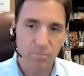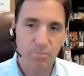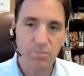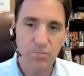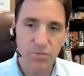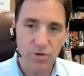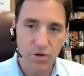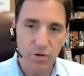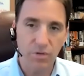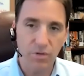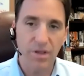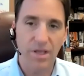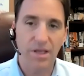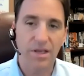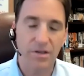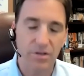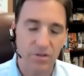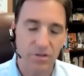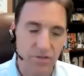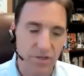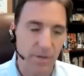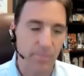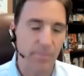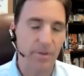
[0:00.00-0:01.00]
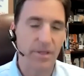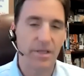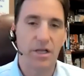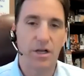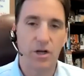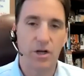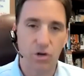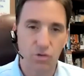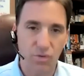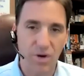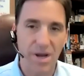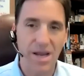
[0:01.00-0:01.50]
you're like assembling a
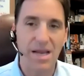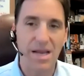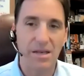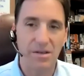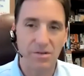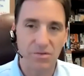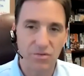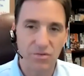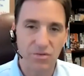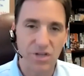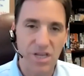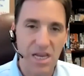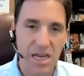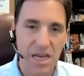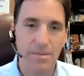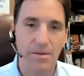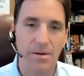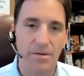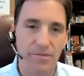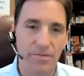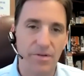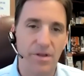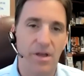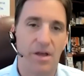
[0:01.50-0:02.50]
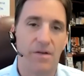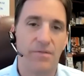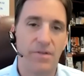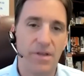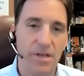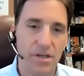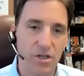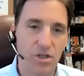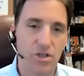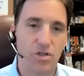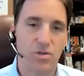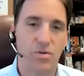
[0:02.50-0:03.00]
great team of
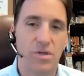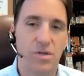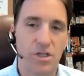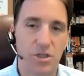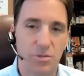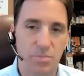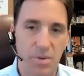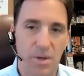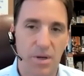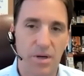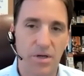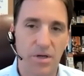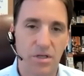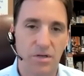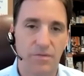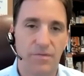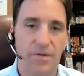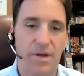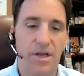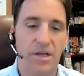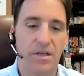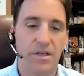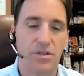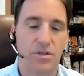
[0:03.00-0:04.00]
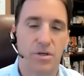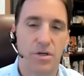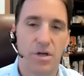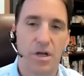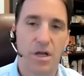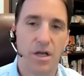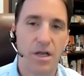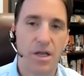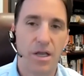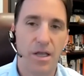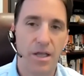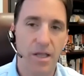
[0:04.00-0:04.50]
industry experienced
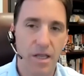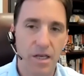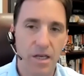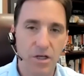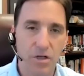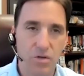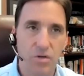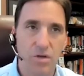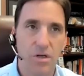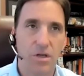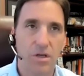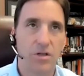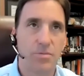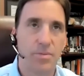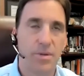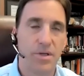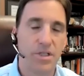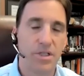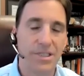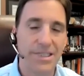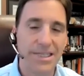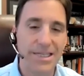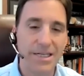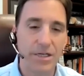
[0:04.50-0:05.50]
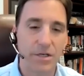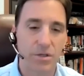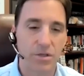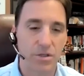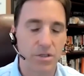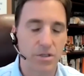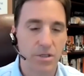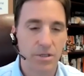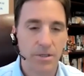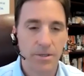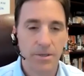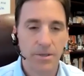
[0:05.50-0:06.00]
industry experienced
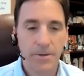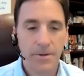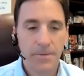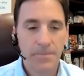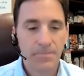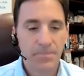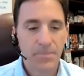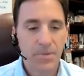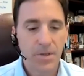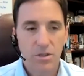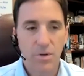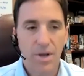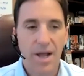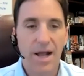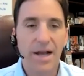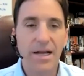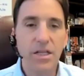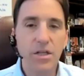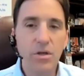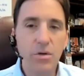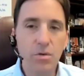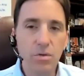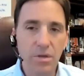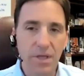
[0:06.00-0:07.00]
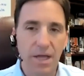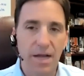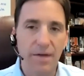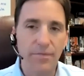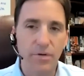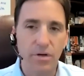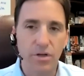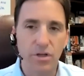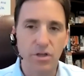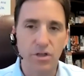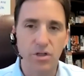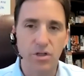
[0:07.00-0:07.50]
leaders. So how do you
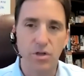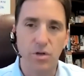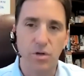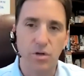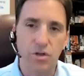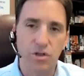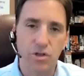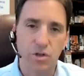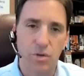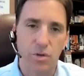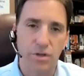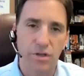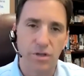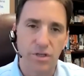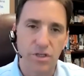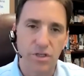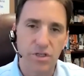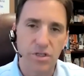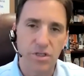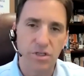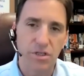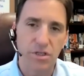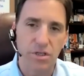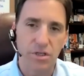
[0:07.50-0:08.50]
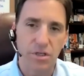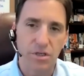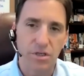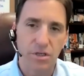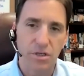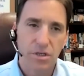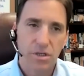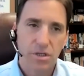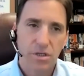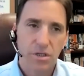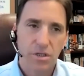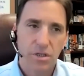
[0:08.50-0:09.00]
leverage your sort of
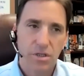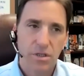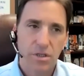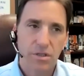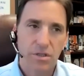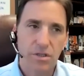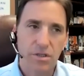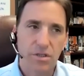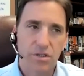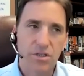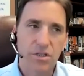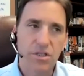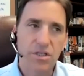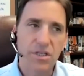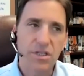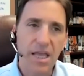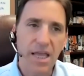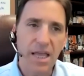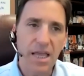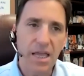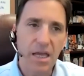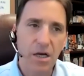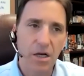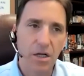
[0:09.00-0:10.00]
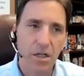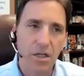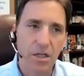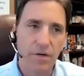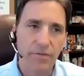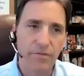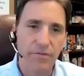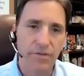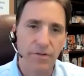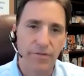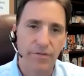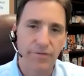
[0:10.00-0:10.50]
the scale
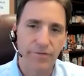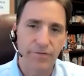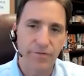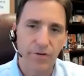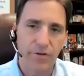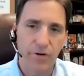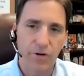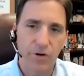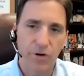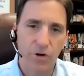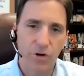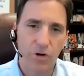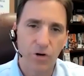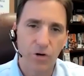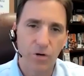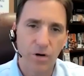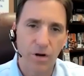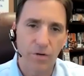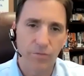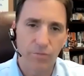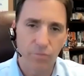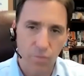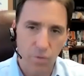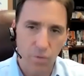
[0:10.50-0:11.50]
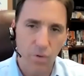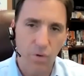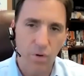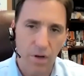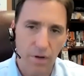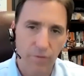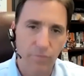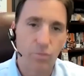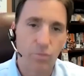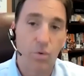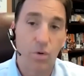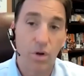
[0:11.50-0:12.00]
of the firm of
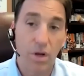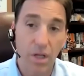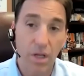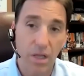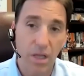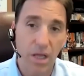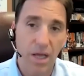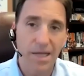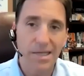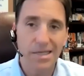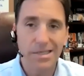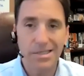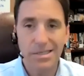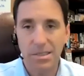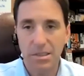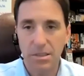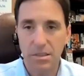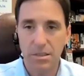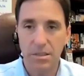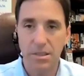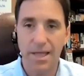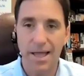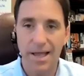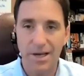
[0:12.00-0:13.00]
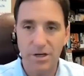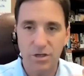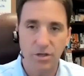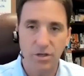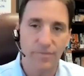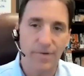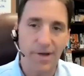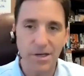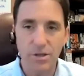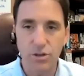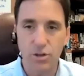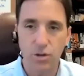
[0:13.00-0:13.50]
Royal Alliance /
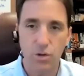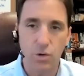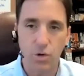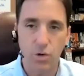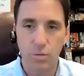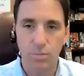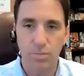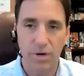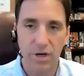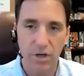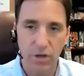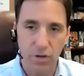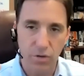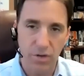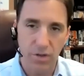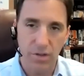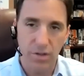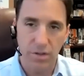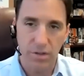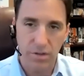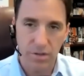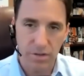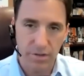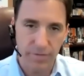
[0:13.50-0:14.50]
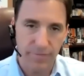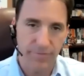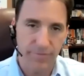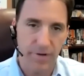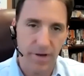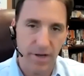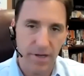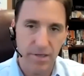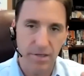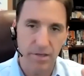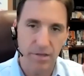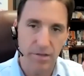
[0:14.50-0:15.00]
Advisor Group, right? You can
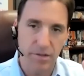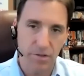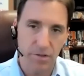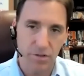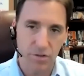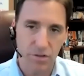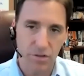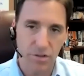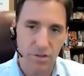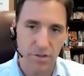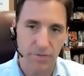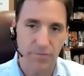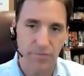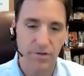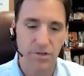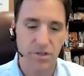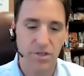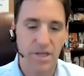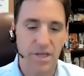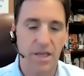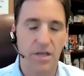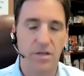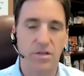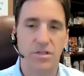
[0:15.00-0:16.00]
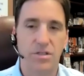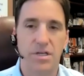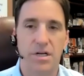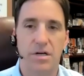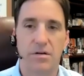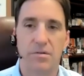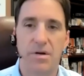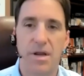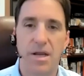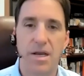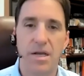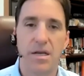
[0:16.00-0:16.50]
define, there's different scales there,
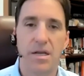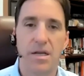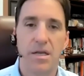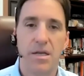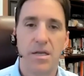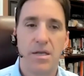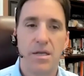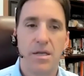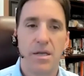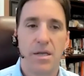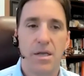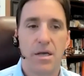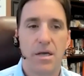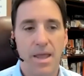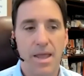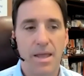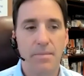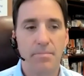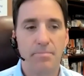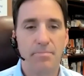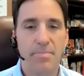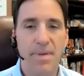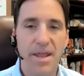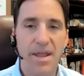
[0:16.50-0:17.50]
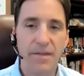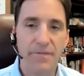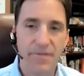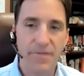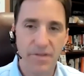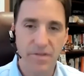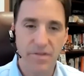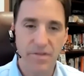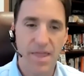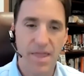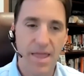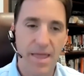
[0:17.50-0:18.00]
right? And
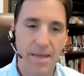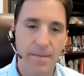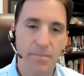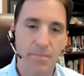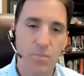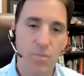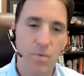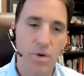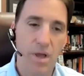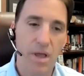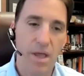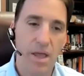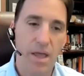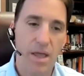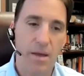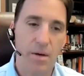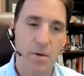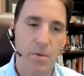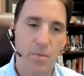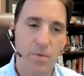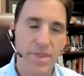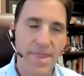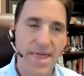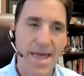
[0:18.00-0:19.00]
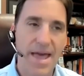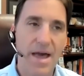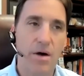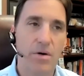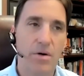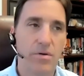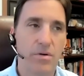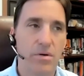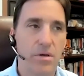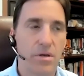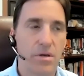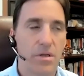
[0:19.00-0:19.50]
benefit them
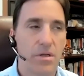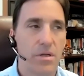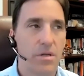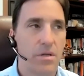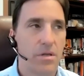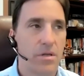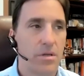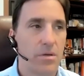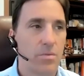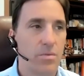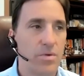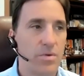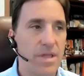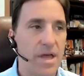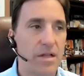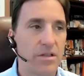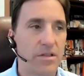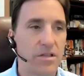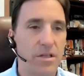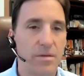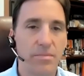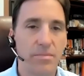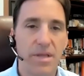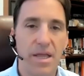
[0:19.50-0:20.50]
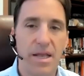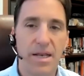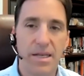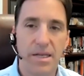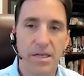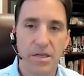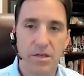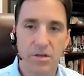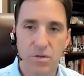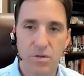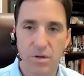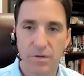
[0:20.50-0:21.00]
without them
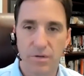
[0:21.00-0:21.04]
getting sort